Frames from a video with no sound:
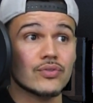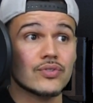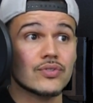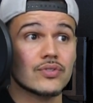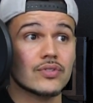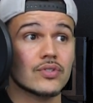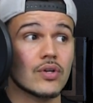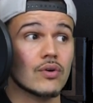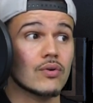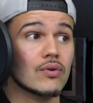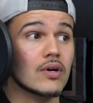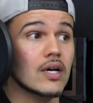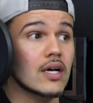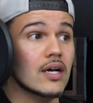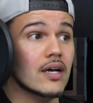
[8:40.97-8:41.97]
So
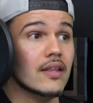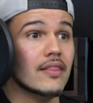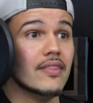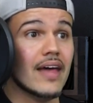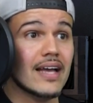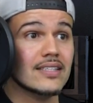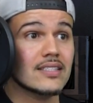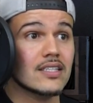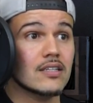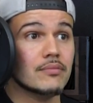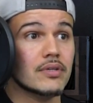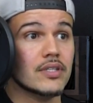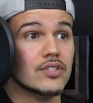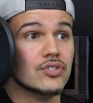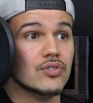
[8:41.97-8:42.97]
that's going to
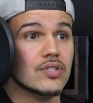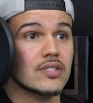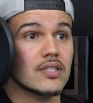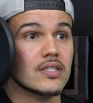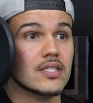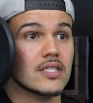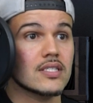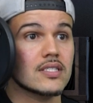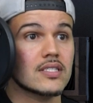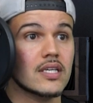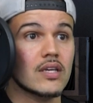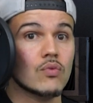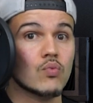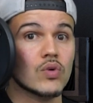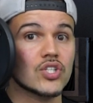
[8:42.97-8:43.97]
be interesting to
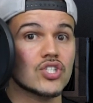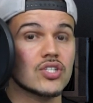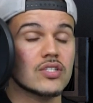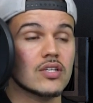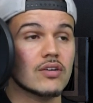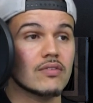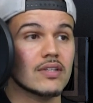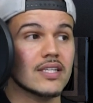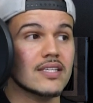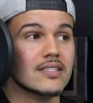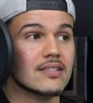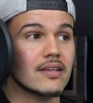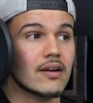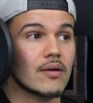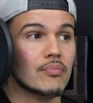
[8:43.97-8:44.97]
see what she's going to release
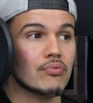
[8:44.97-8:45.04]
there.